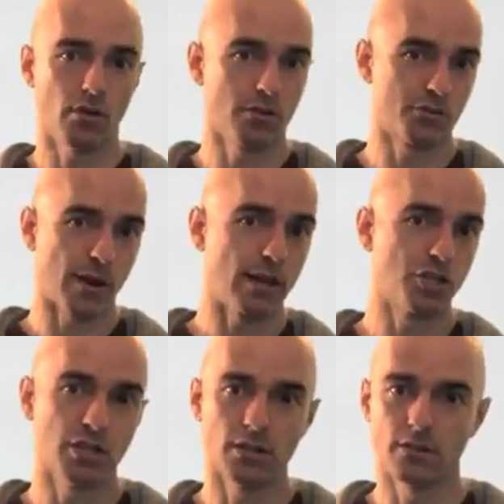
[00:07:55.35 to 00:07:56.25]
all the
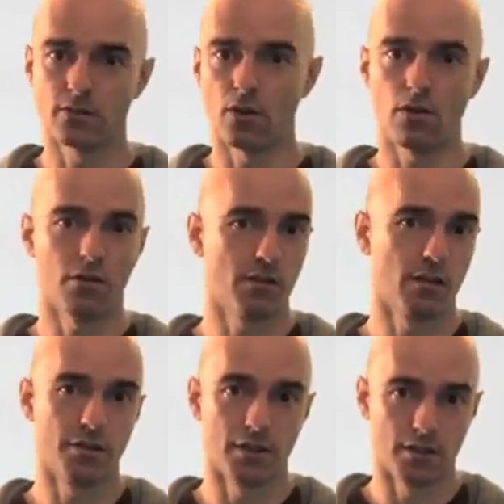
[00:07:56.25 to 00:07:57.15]
strategies, all
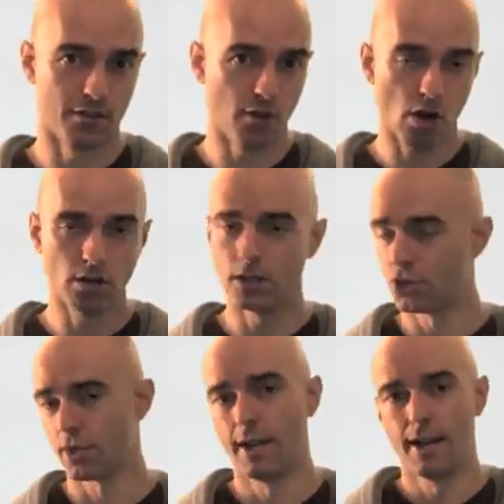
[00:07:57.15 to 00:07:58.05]
the
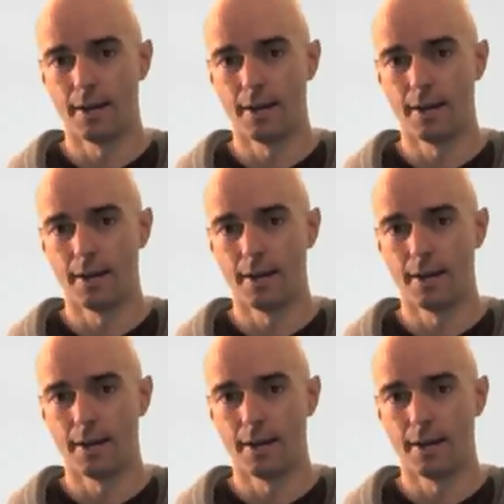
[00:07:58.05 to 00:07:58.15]
knowledge,